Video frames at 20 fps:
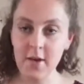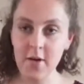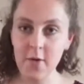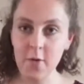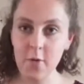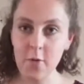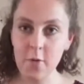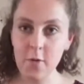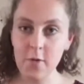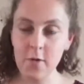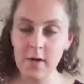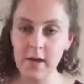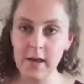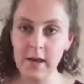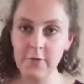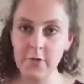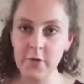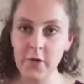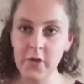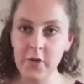Or
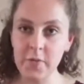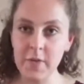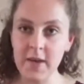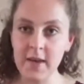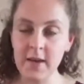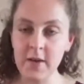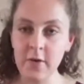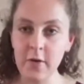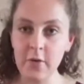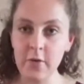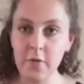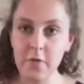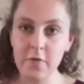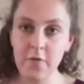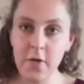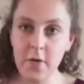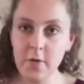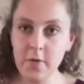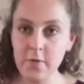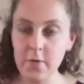if you are speaking on the
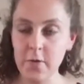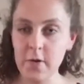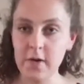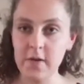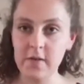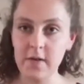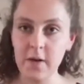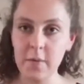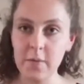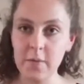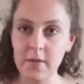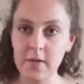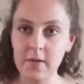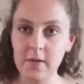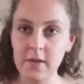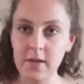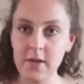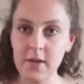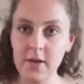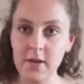phone, for
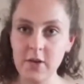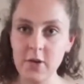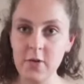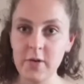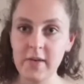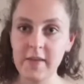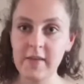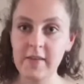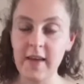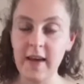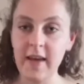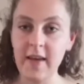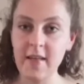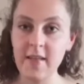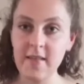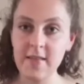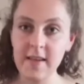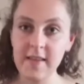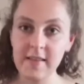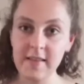example, you can say
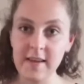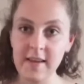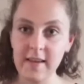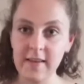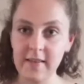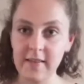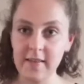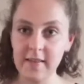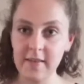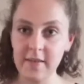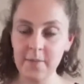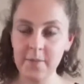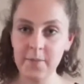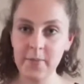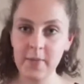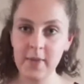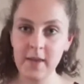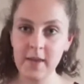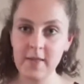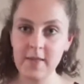this
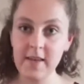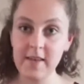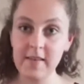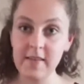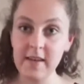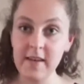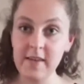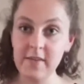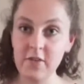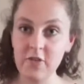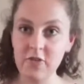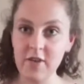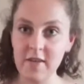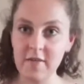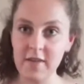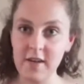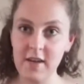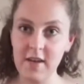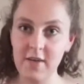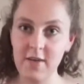is
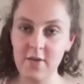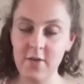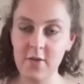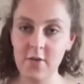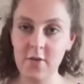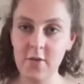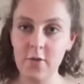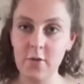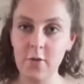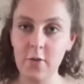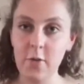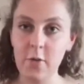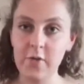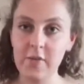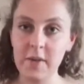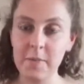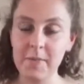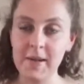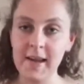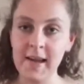Chevy, or
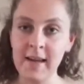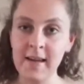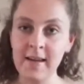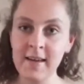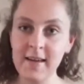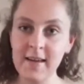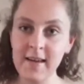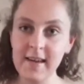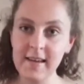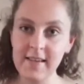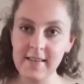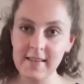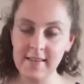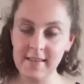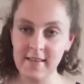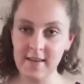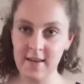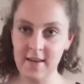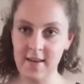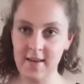simply it's
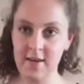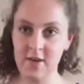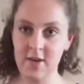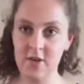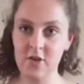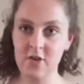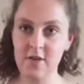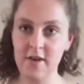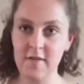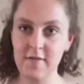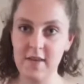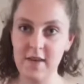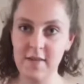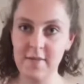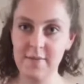Chevy.